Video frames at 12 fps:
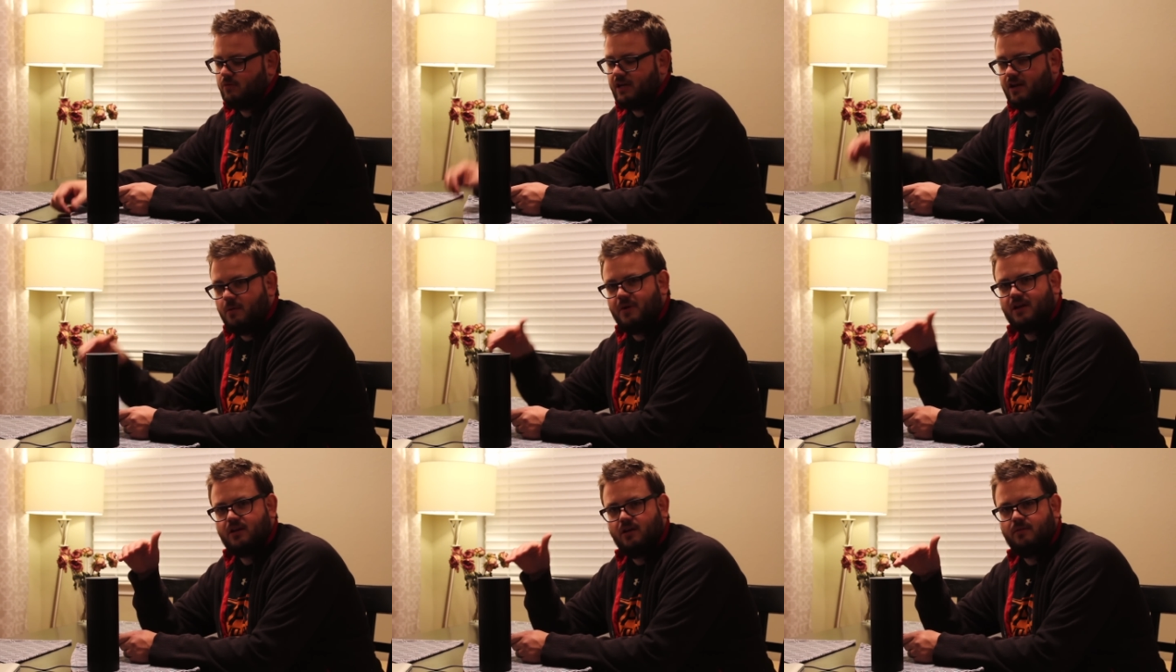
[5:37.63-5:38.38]
right now I'm
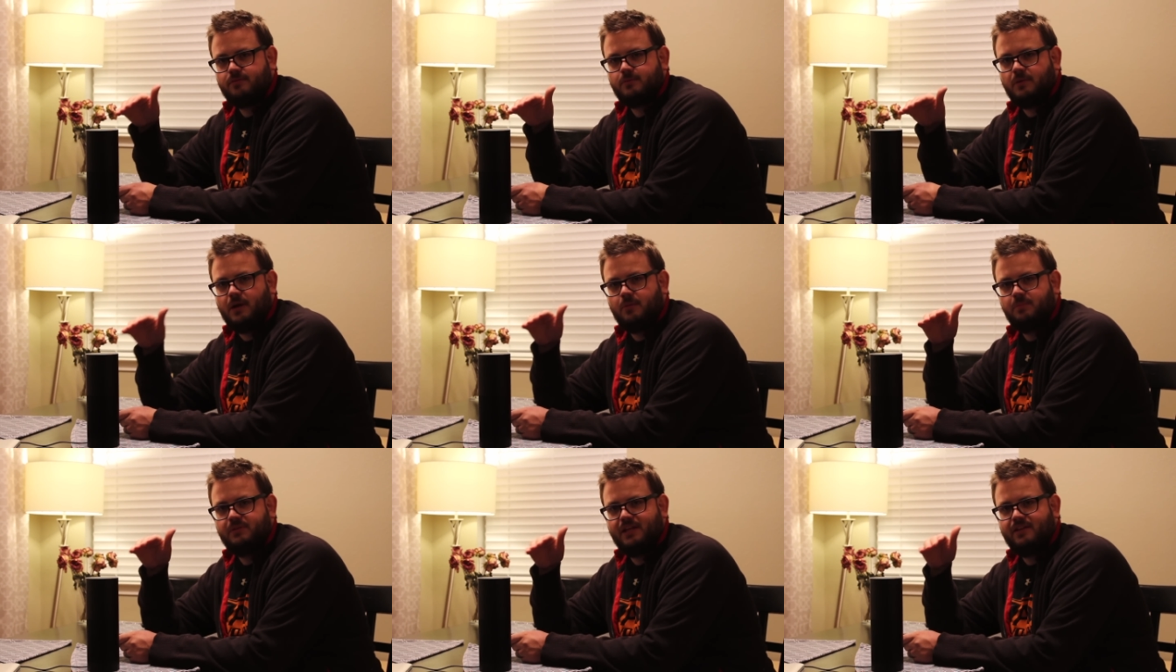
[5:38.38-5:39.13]
at a comfortable, I
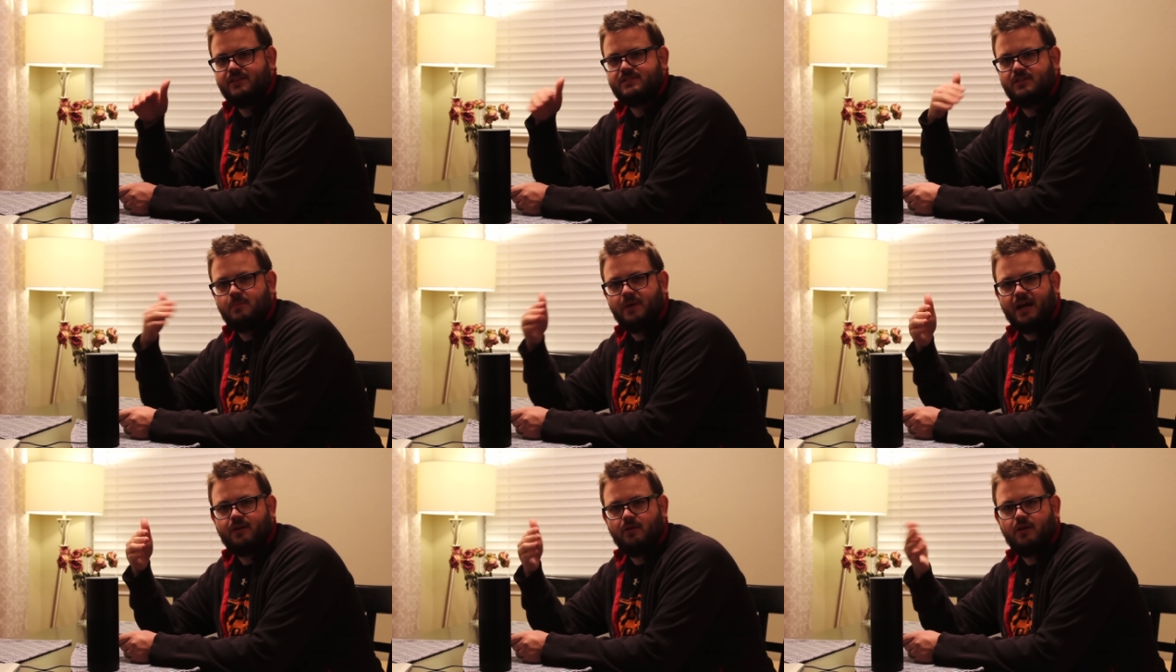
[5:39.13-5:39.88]
would play this in the
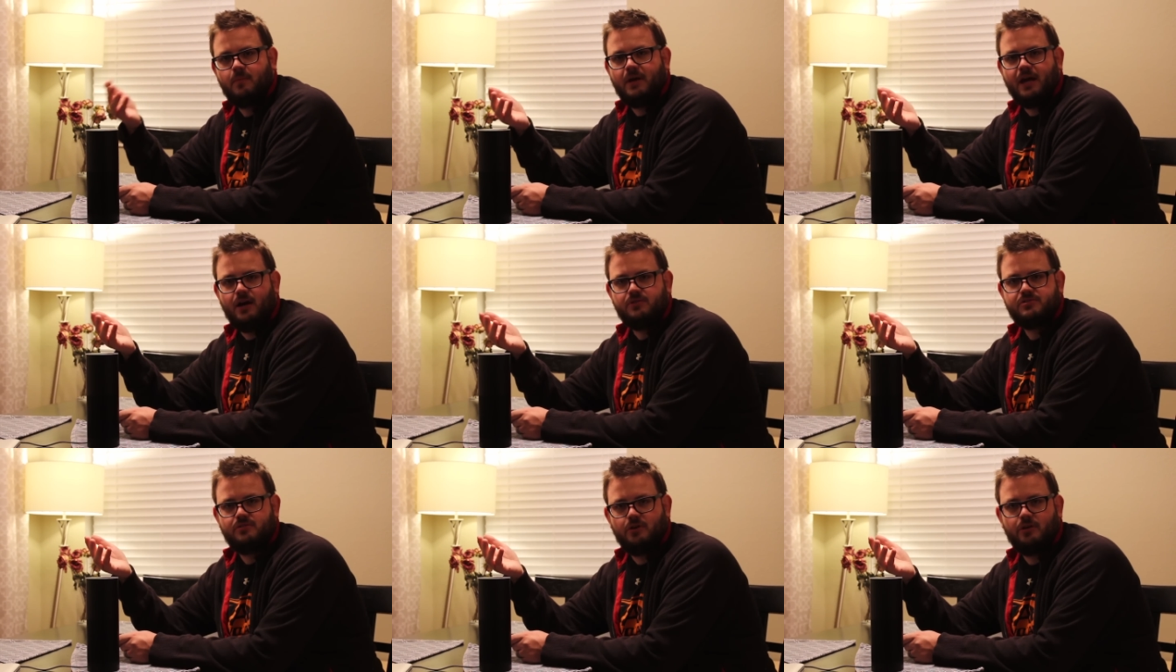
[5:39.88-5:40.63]
background at my
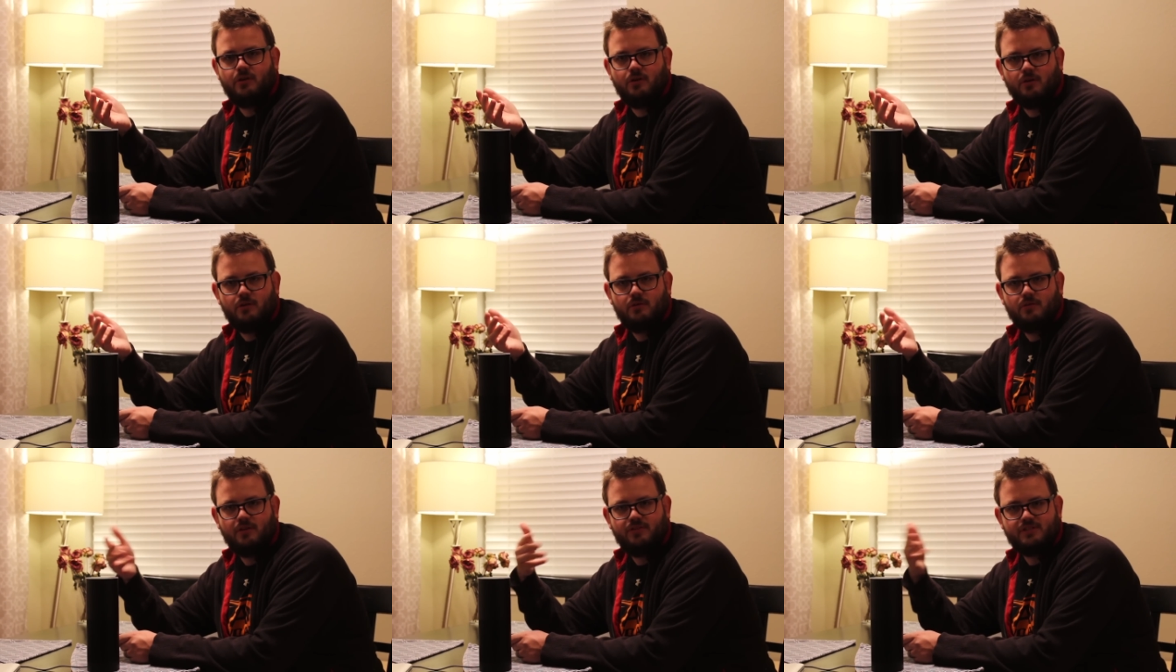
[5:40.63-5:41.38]
house during dinner
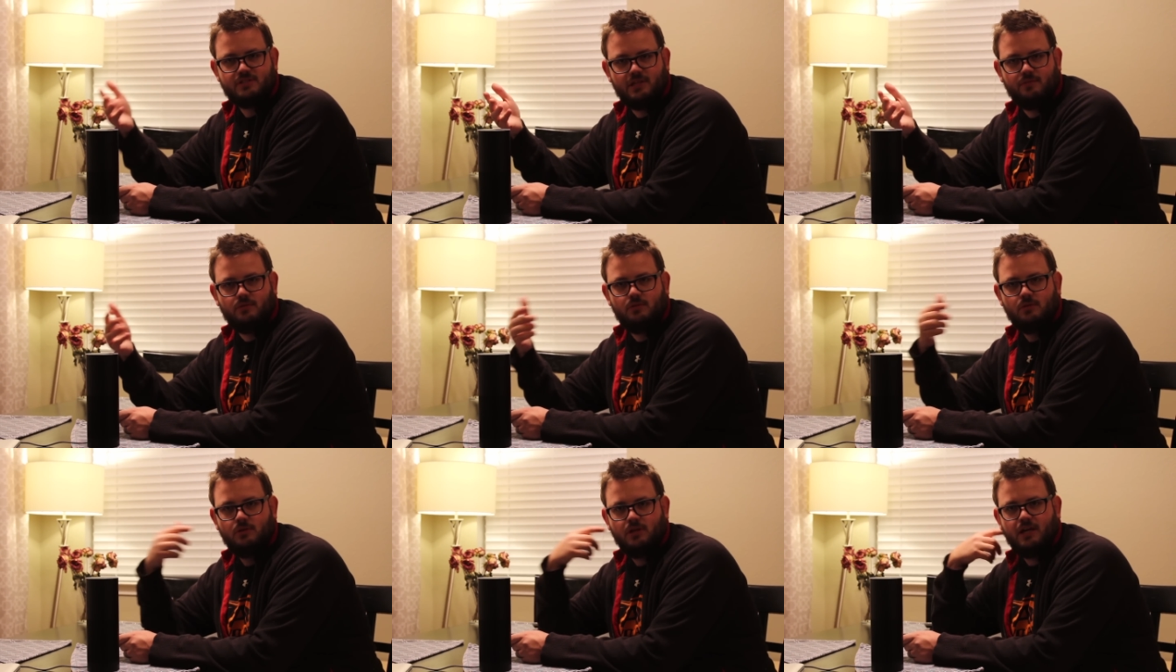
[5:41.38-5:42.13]
at this
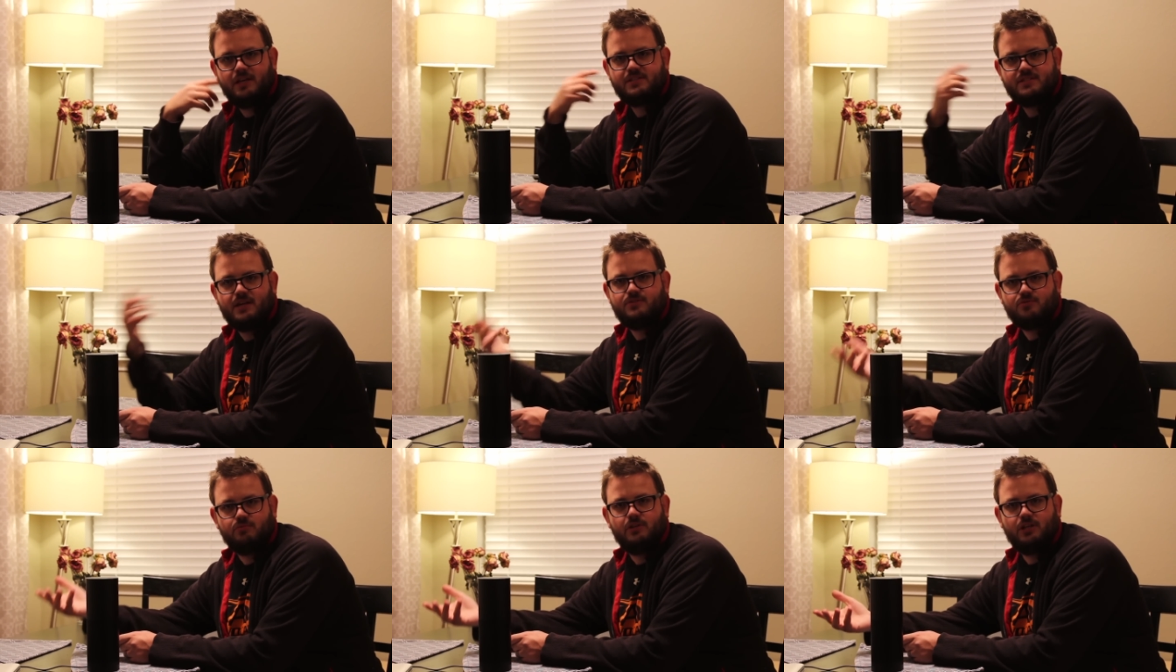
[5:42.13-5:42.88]
level, and it
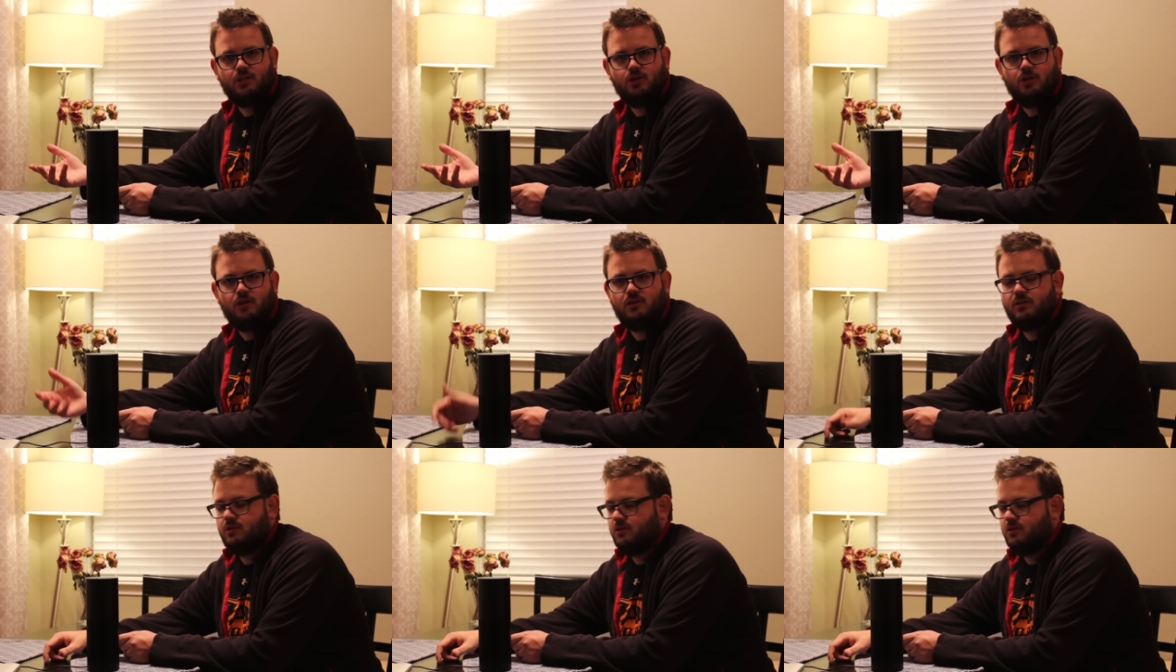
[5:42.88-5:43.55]
sounds really good.